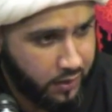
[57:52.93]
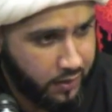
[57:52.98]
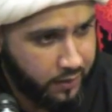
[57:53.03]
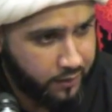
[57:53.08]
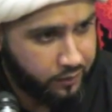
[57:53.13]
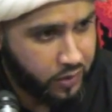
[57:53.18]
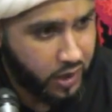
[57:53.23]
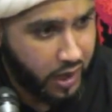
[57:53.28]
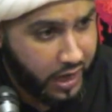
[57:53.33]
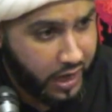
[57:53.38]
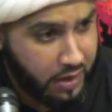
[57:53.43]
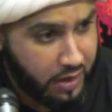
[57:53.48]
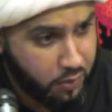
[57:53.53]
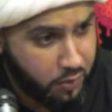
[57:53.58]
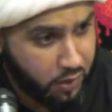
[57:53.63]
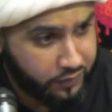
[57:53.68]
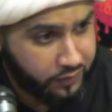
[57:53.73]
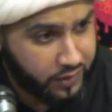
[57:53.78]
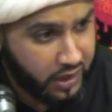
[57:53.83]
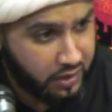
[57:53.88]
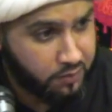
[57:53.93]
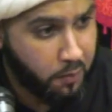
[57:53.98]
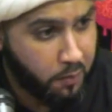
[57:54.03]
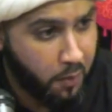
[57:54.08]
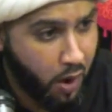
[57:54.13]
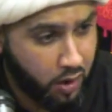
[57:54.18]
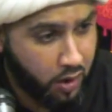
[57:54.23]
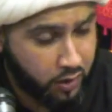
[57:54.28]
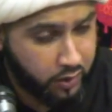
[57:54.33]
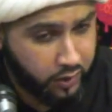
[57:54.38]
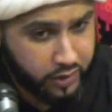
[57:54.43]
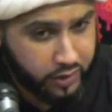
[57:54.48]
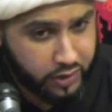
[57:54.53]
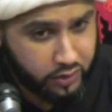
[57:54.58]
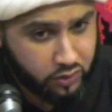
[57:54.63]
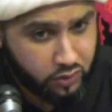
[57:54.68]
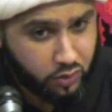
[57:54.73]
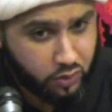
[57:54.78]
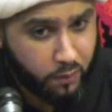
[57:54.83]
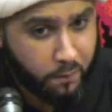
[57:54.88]
The aim of that mockery
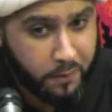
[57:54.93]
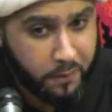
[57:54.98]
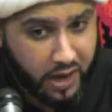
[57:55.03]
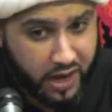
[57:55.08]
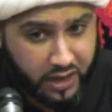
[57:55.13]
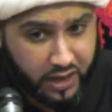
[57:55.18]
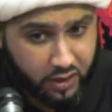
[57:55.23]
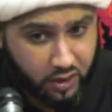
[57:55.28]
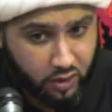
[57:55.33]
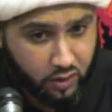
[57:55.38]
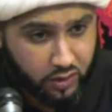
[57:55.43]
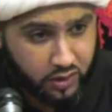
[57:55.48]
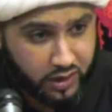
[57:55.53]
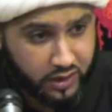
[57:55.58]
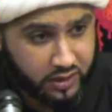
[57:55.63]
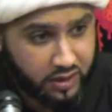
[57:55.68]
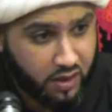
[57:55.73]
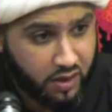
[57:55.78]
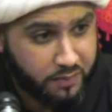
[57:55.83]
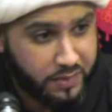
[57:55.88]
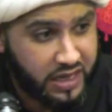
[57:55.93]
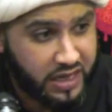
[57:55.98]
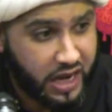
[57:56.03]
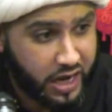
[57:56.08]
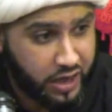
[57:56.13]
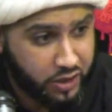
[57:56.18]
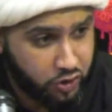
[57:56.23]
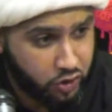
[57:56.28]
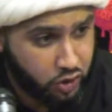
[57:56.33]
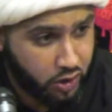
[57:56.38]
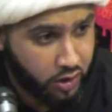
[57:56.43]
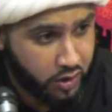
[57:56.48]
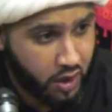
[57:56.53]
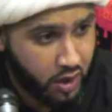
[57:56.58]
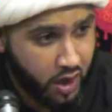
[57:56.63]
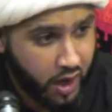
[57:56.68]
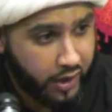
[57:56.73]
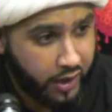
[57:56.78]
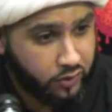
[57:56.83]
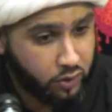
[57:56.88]
is to break your determination
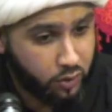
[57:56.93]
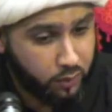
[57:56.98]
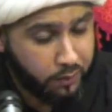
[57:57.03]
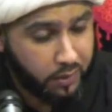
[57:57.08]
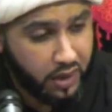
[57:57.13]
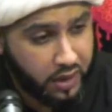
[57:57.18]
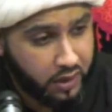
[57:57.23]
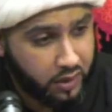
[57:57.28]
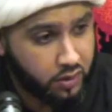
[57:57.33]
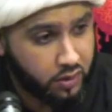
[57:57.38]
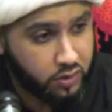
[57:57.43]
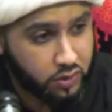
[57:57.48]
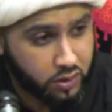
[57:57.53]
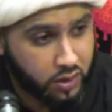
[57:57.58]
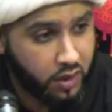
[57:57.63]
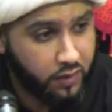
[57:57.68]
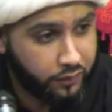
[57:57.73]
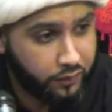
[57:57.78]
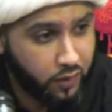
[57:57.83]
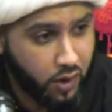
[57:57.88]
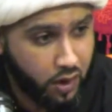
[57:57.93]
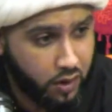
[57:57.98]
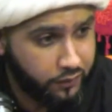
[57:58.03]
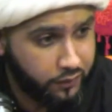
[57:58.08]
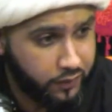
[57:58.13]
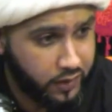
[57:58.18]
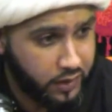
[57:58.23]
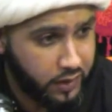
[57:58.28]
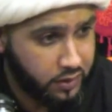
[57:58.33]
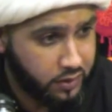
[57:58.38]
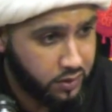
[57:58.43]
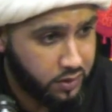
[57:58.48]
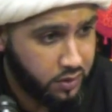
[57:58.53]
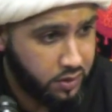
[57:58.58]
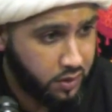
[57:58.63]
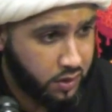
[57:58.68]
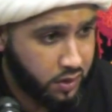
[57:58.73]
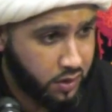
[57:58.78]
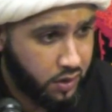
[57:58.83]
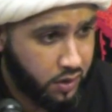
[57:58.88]
and to break your self-confidence.
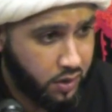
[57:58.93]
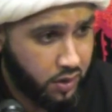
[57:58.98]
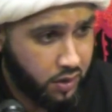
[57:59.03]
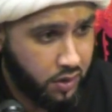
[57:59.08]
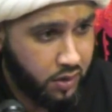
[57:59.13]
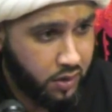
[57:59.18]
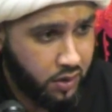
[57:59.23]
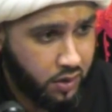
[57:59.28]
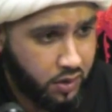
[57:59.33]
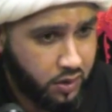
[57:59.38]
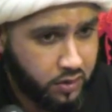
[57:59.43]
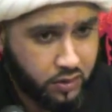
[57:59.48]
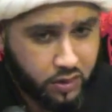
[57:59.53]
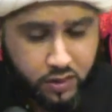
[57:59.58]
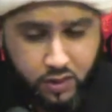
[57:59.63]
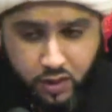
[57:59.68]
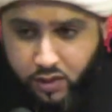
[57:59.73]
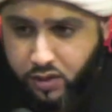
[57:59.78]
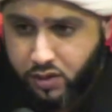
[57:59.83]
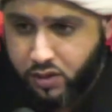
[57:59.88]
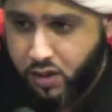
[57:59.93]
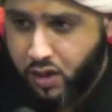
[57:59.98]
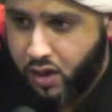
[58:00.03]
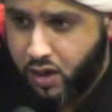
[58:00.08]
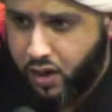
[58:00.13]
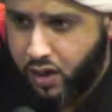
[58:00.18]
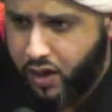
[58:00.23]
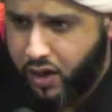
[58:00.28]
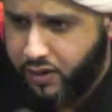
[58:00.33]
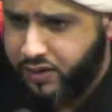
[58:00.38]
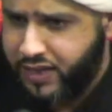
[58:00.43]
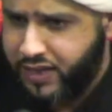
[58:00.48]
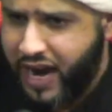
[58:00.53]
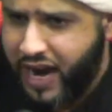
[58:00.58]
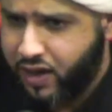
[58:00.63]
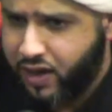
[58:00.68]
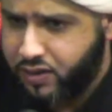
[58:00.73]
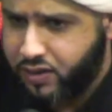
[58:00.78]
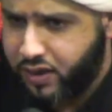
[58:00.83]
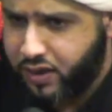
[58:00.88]
This is a
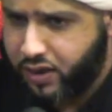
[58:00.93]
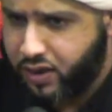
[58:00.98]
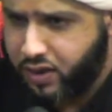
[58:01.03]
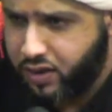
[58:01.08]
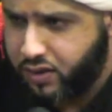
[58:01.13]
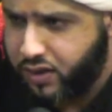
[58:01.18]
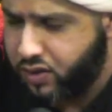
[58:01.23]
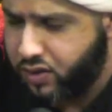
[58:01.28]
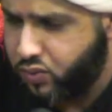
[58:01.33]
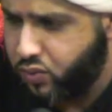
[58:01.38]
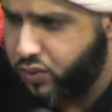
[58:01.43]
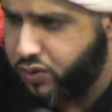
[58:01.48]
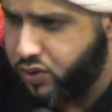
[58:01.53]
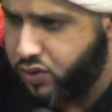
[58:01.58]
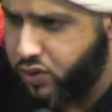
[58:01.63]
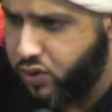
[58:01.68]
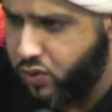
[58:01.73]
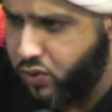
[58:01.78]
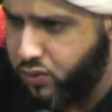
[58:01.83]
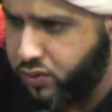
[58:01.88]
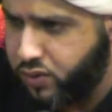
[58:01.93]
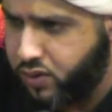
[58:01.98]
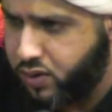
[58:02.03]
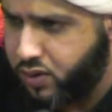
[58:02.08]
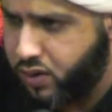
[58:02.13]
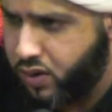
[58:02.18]
tactic that was used,